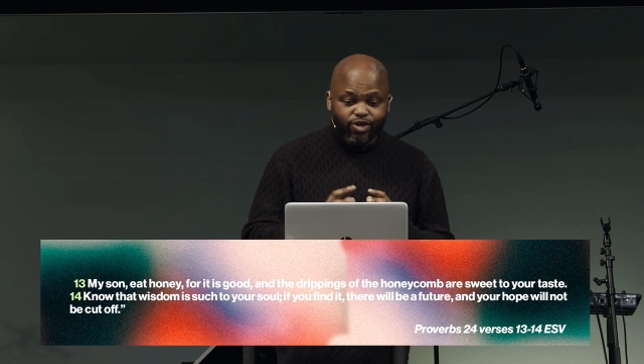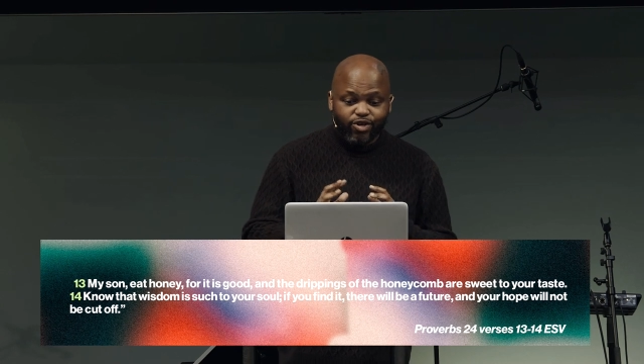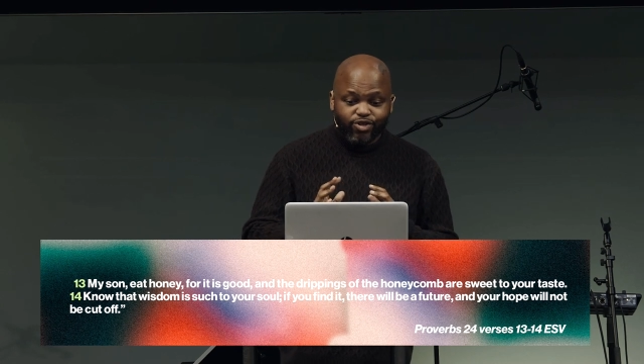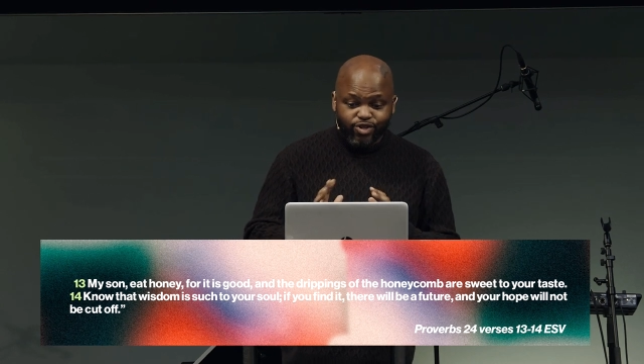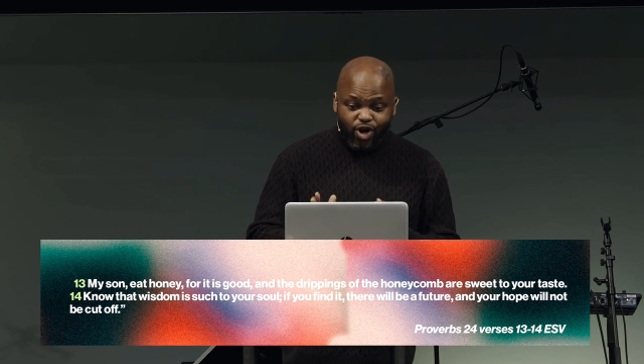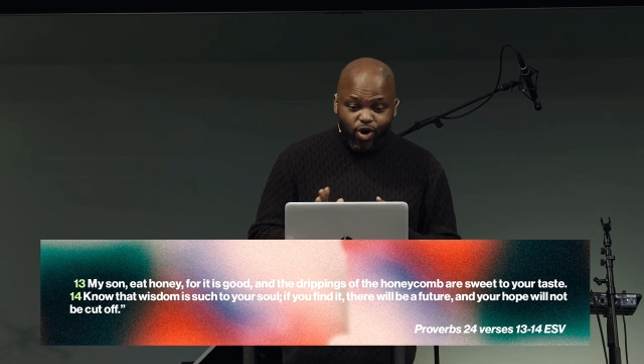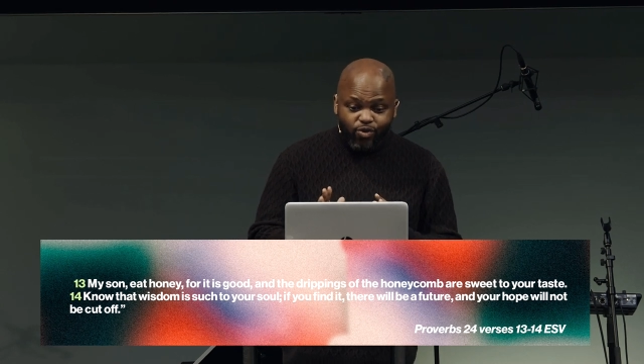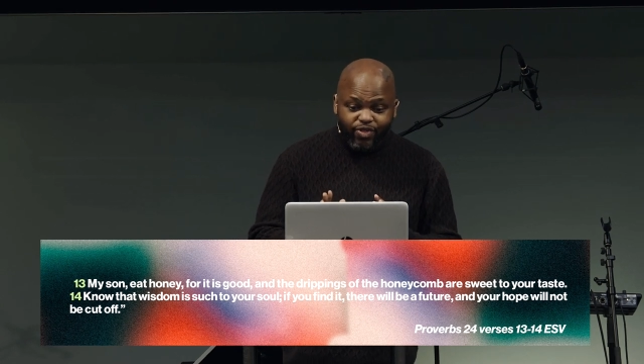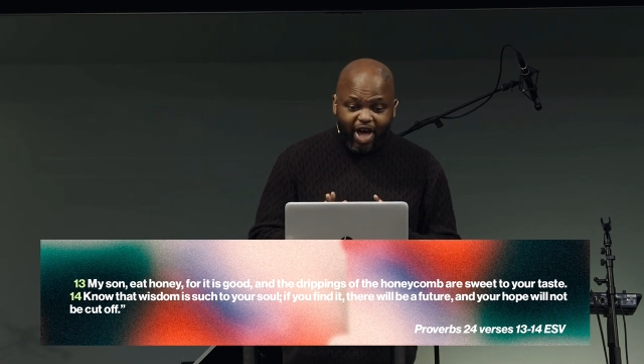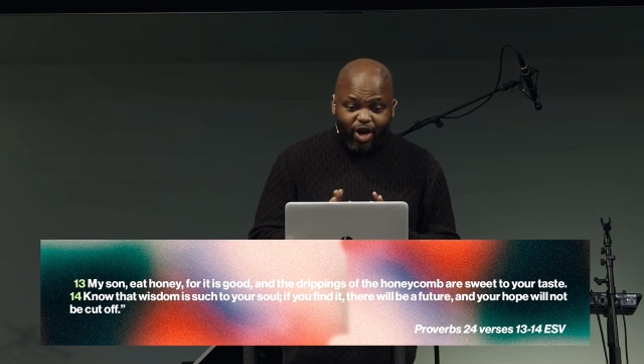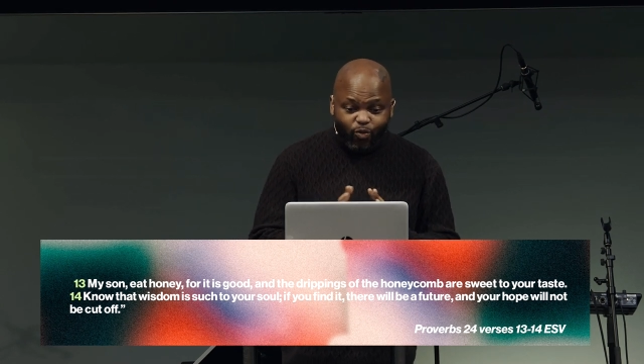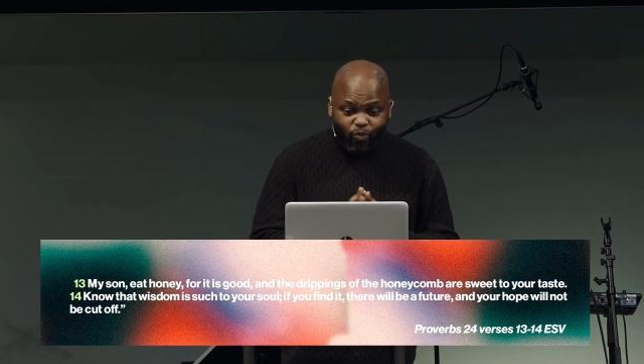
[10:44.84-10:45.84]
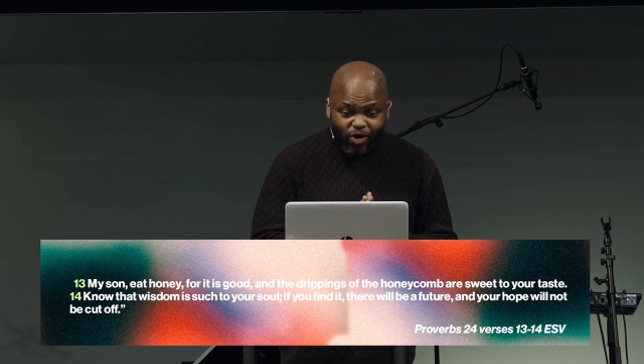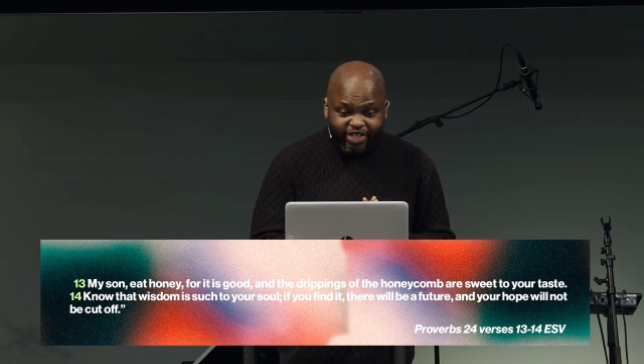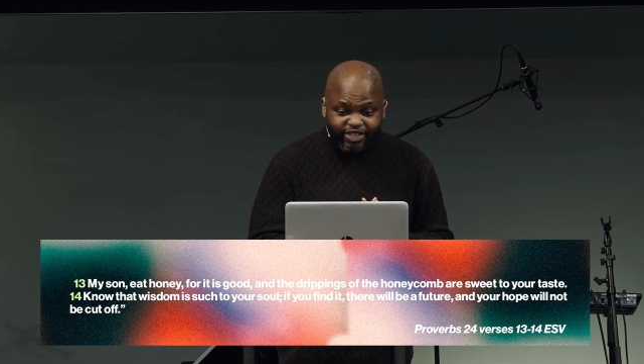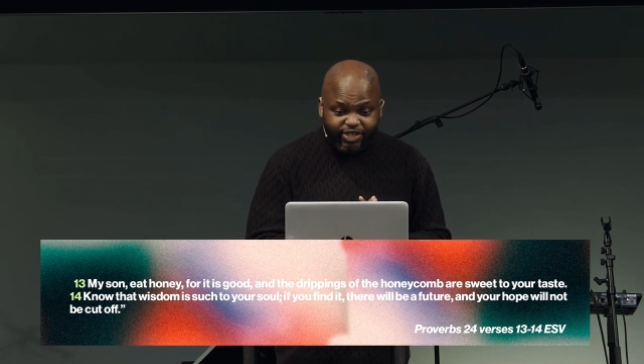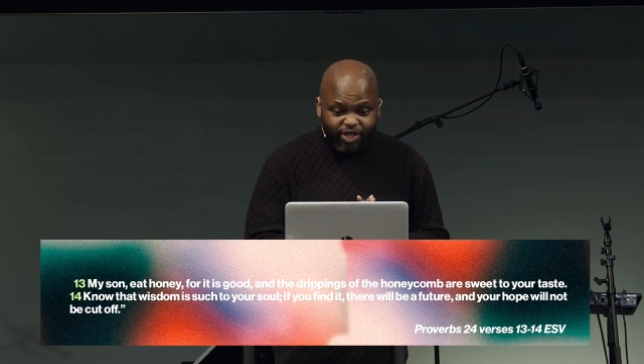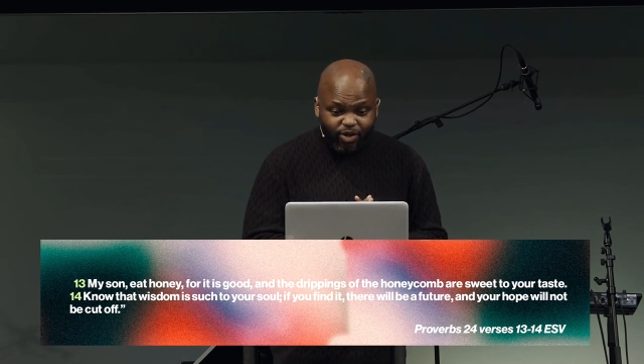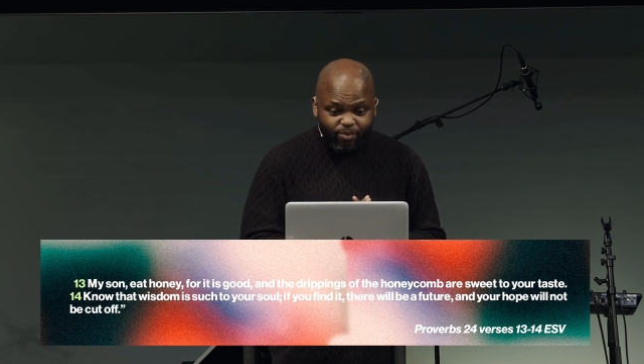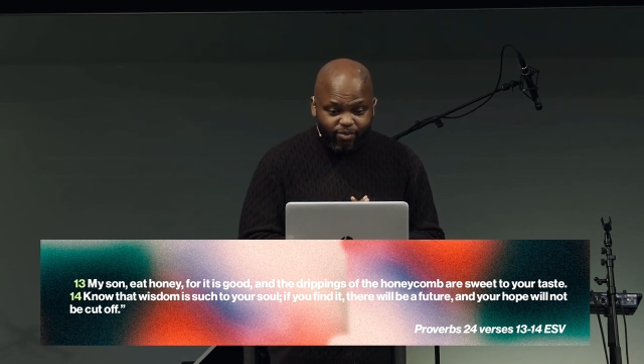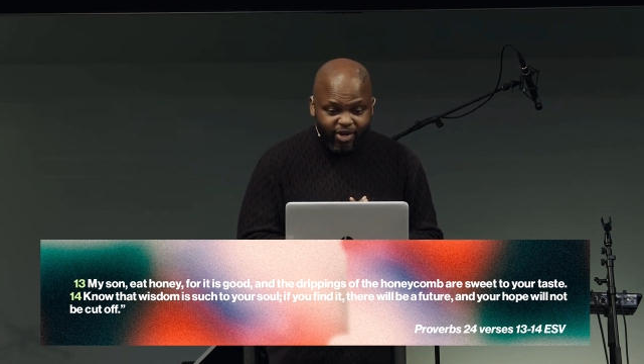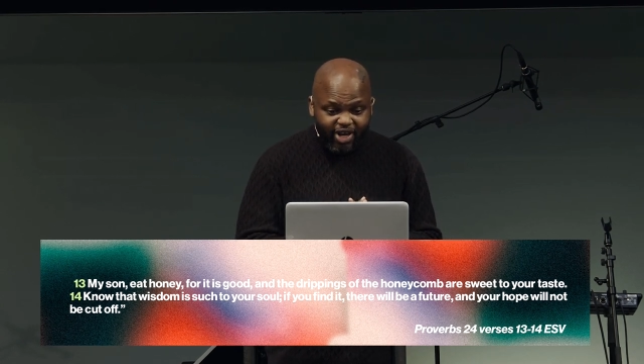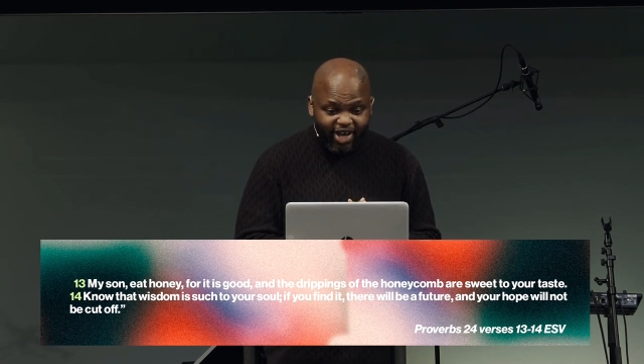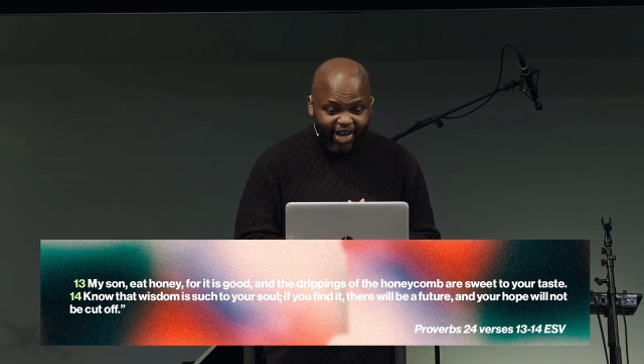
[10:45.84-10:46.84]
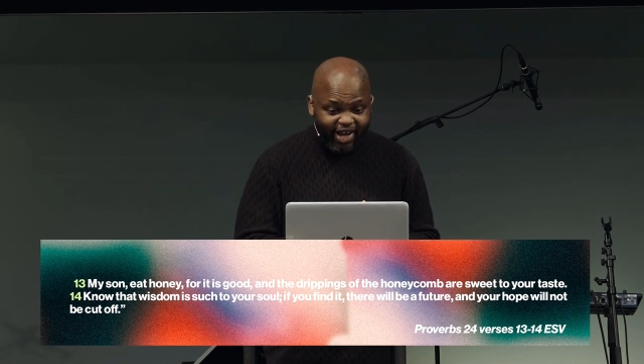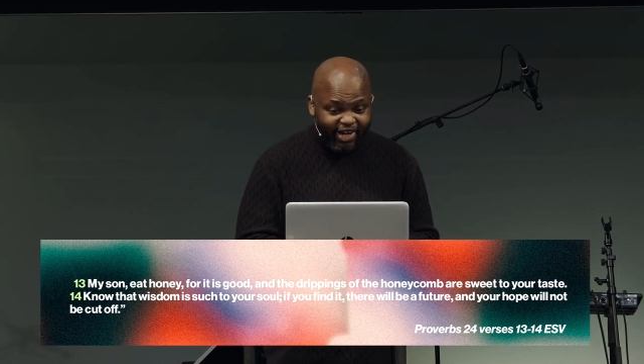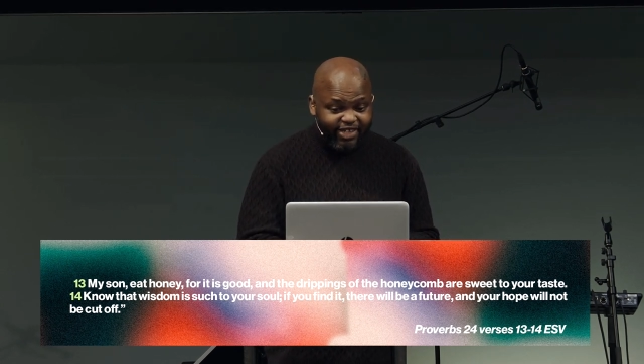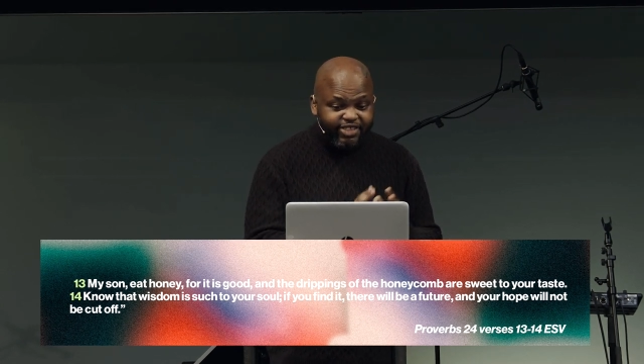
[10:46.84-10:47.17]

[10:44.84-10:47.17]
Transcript: Know that wisdom is